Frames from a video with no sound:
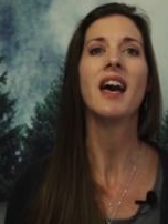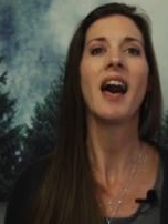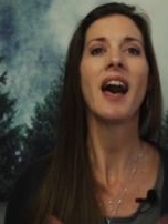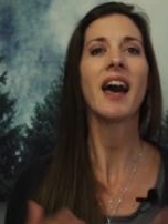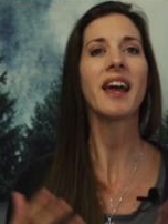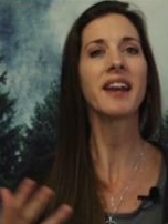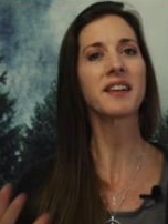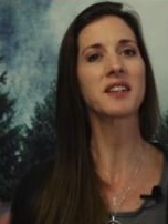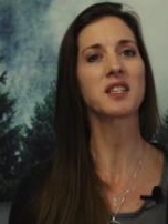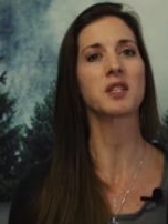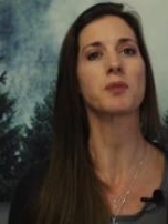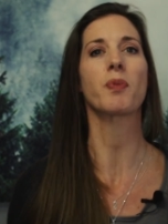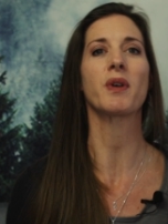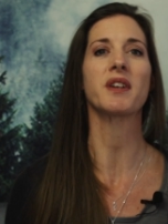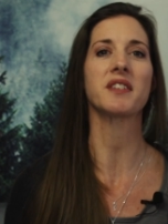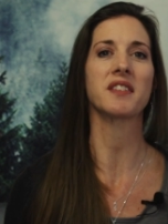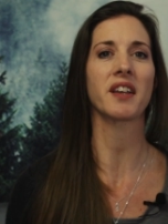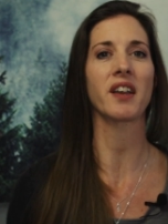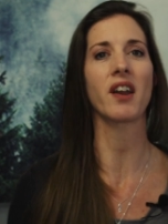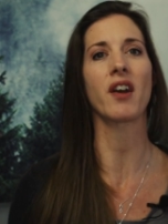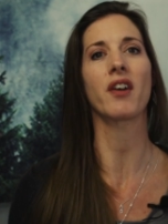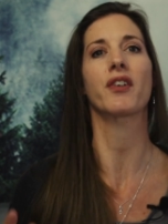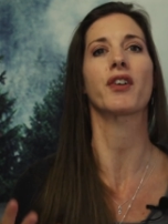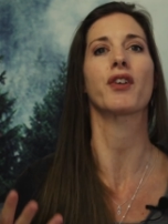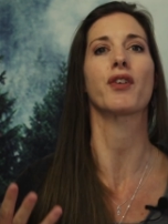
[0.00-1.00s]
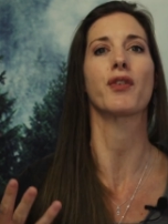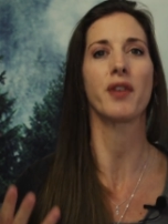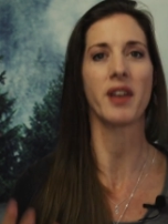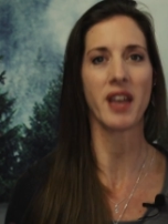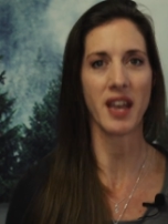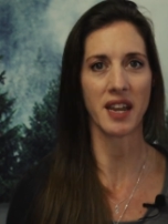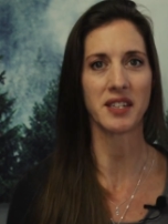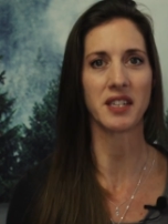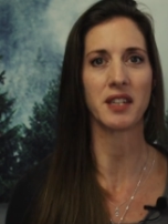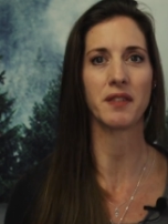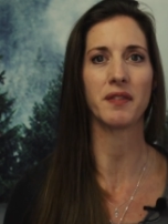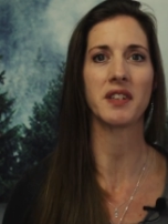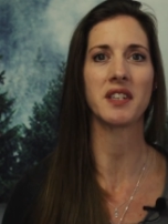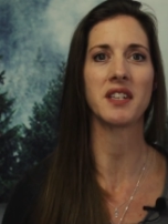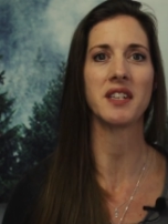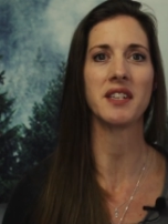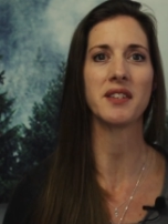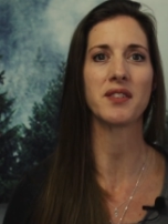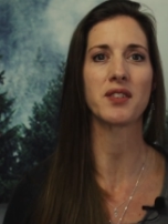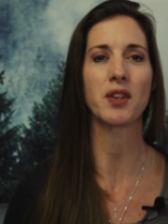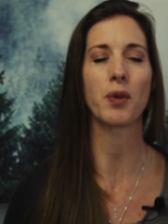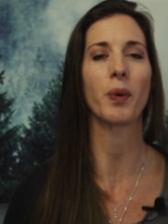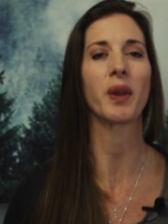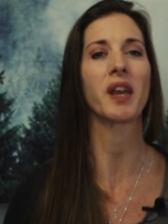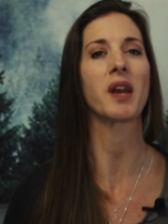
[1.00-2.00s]
and expressing our creativity
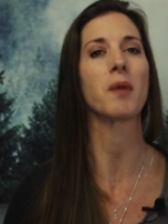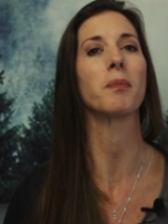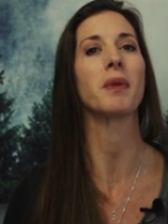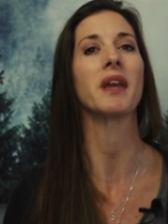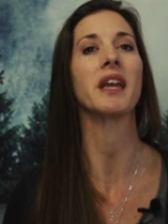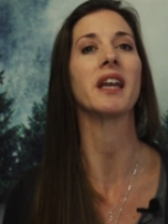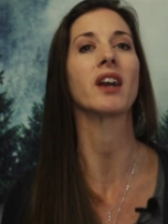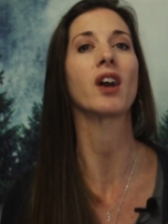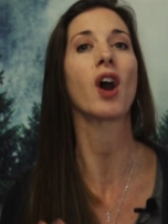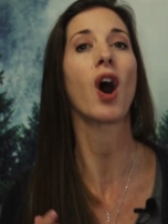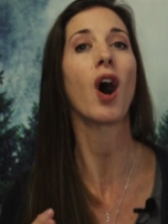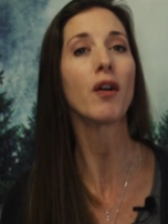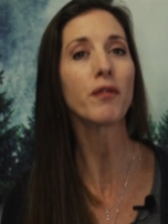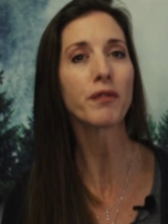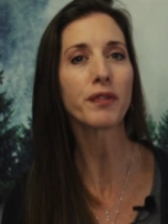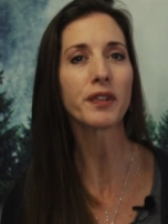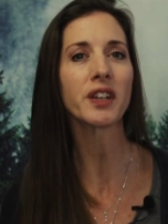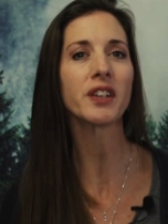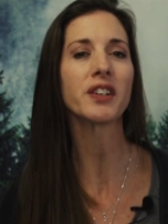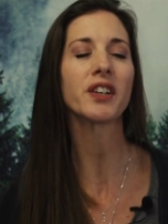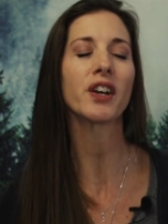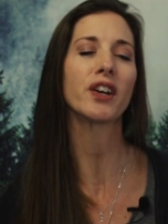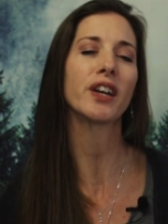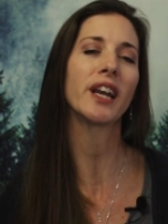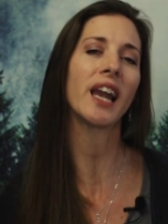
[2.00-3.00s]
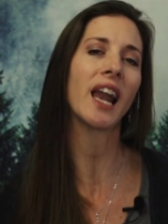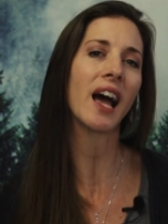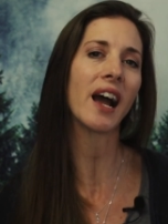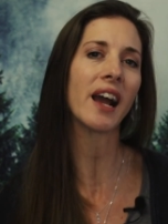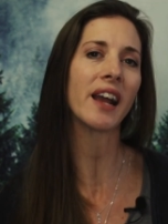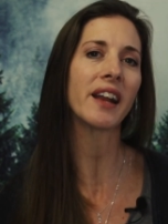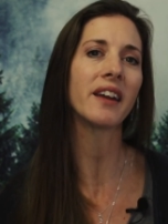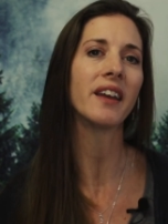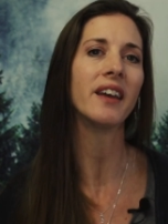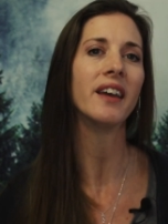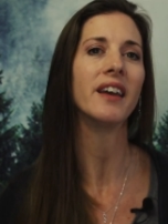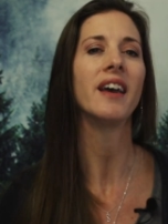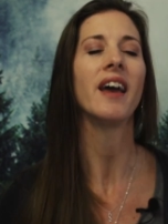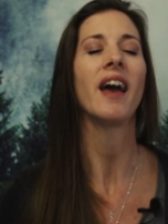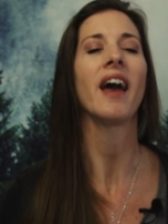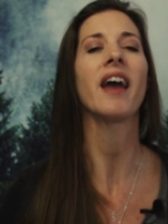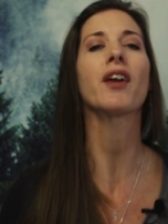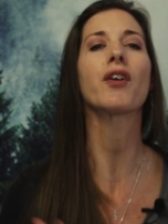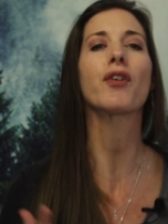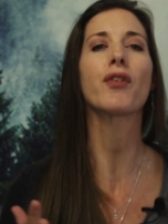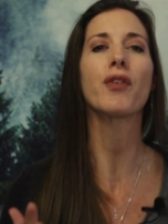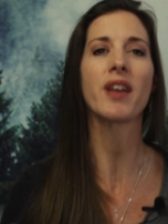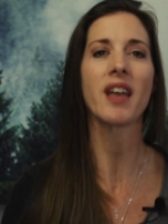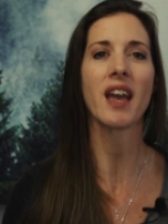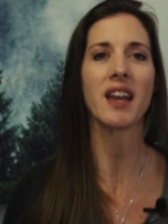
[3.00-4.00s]
so we can be confident online
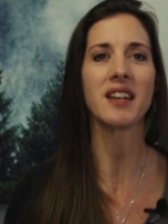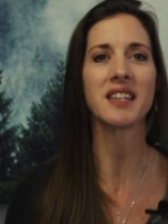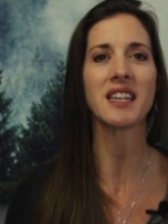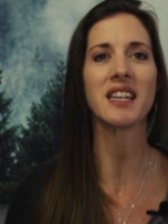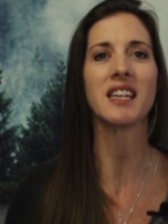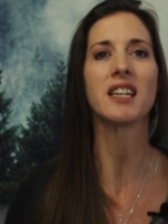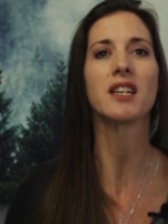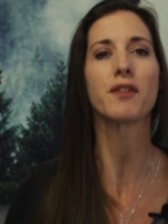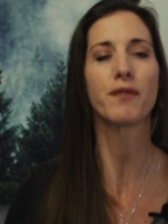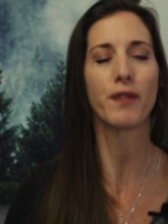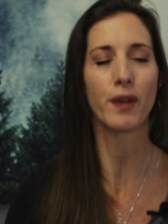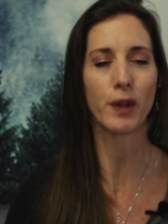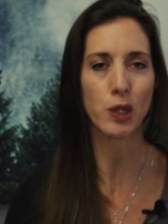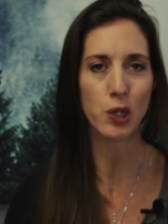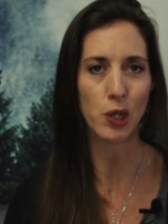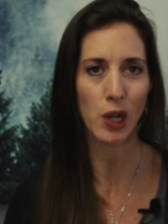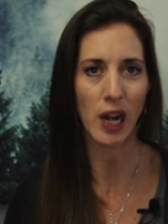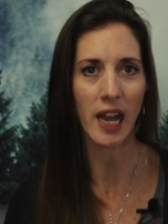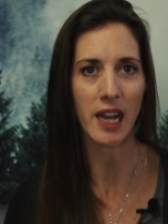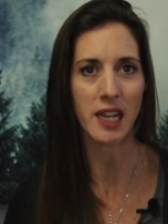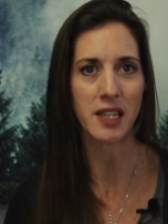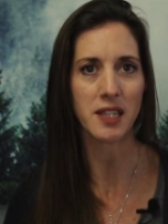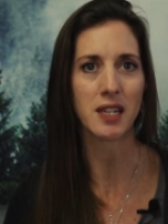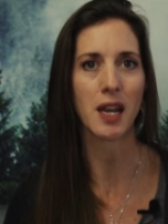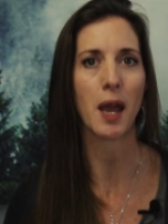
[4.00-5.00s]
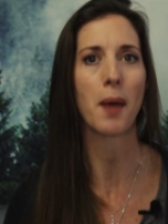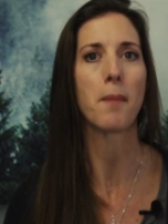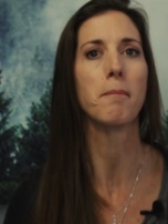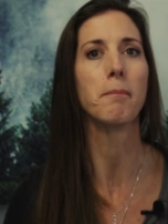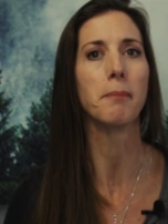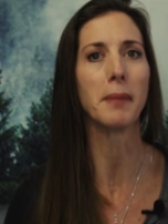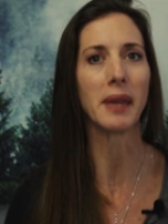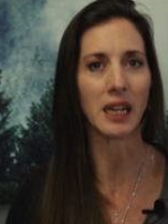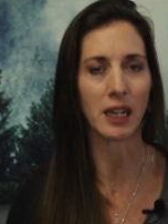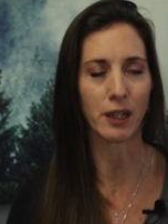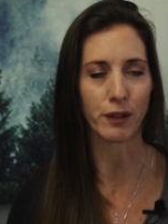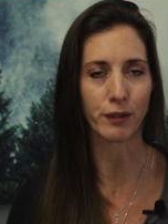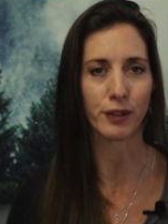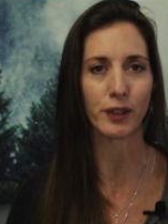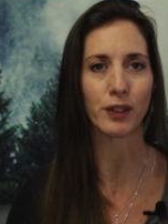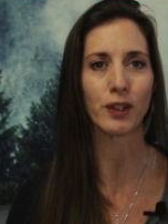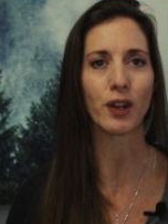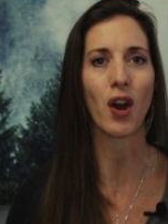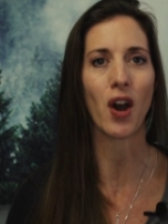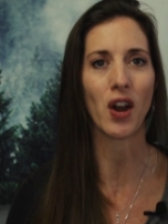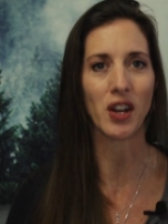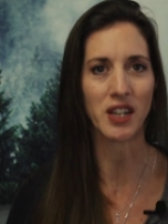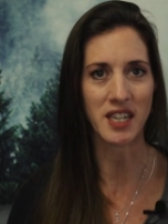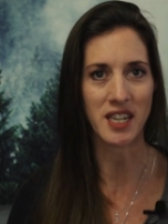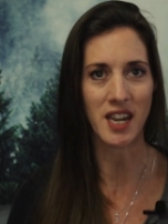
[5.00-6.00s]
and create individualized, meaningful
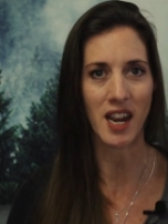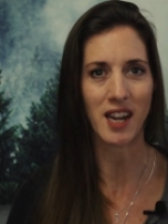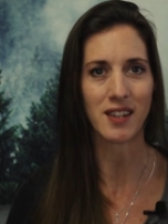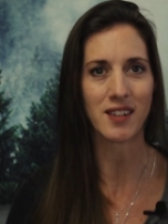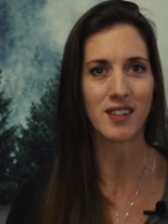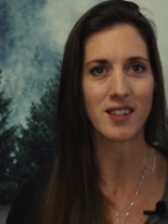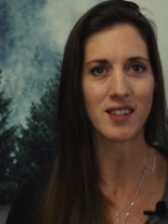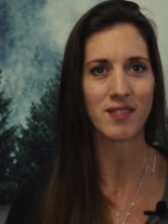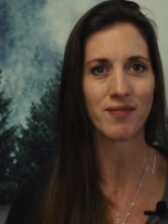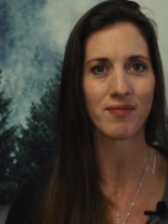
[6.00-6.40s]
content.